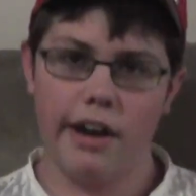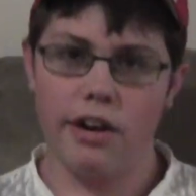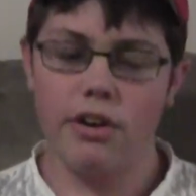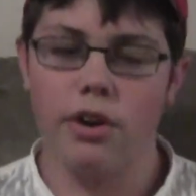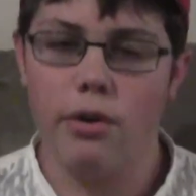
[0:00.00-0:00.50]

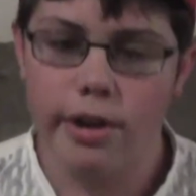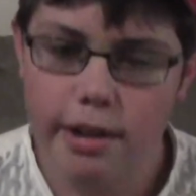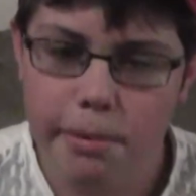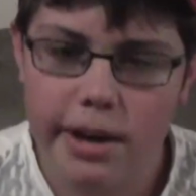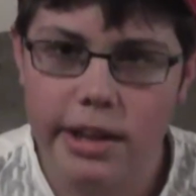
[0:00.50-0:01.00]
didn't know
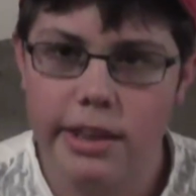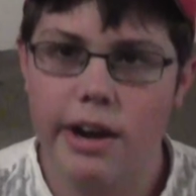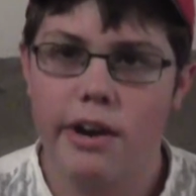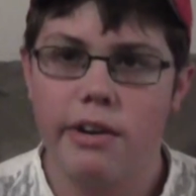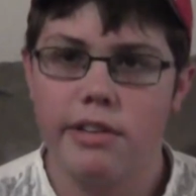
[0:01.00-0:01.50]
anybody
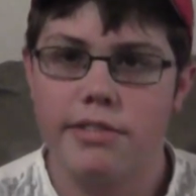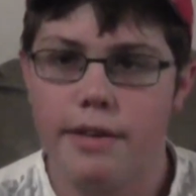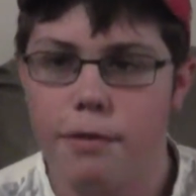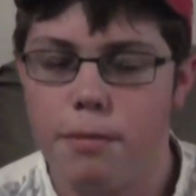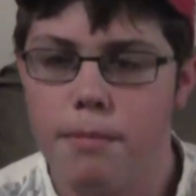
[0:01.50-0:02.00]
there
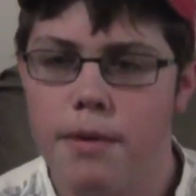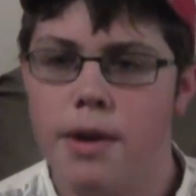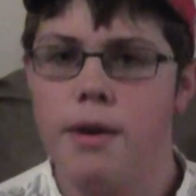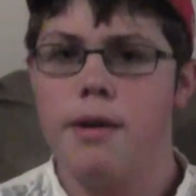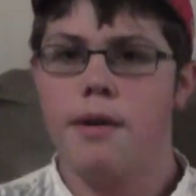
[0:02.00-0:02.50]
except for
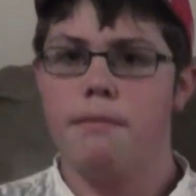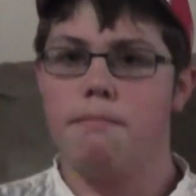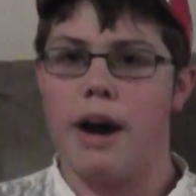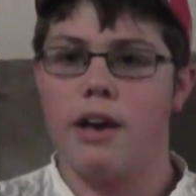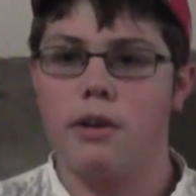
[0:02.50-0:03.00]

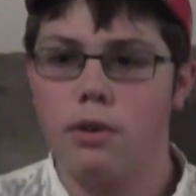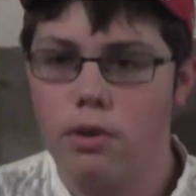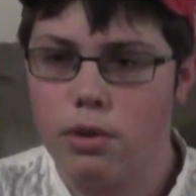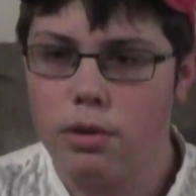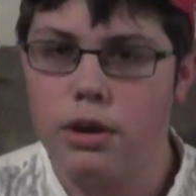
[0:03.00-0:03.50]

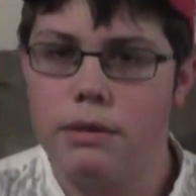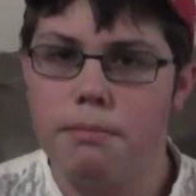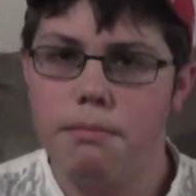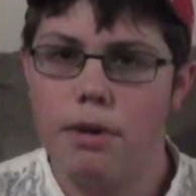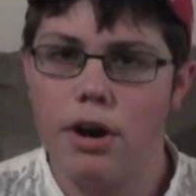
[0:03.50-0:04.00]
Michael
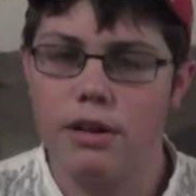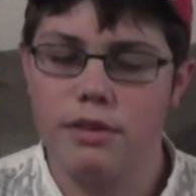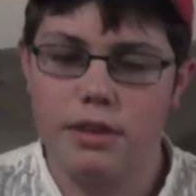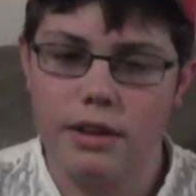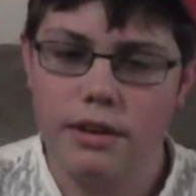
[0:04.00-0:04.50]
and
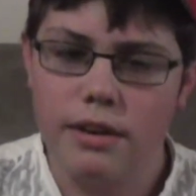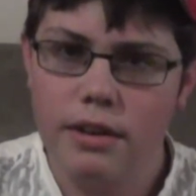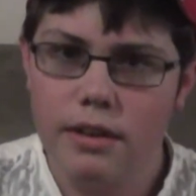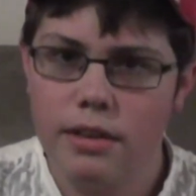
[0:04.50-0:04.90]
Austin.